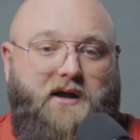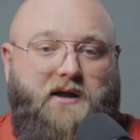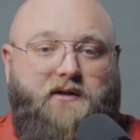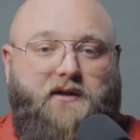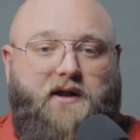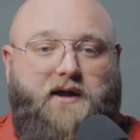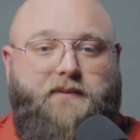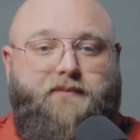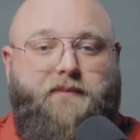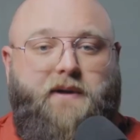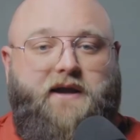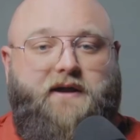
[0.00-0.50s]

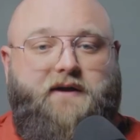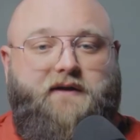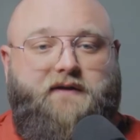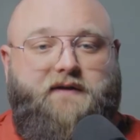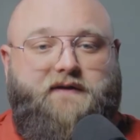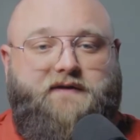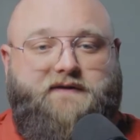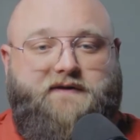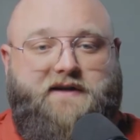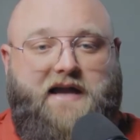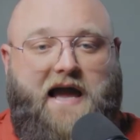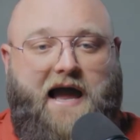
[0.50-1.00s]
like making the
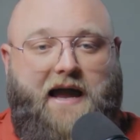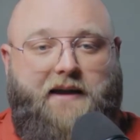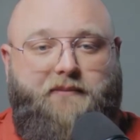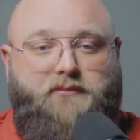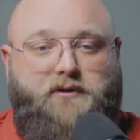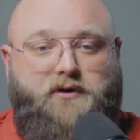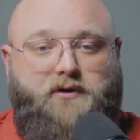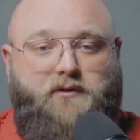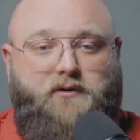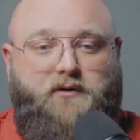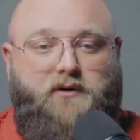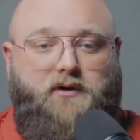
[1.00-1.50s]
sky
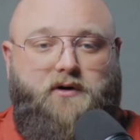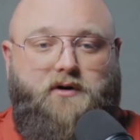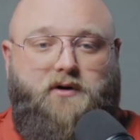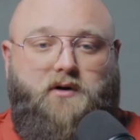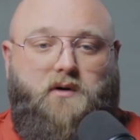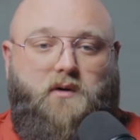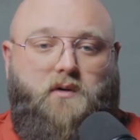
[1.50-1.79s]
bluer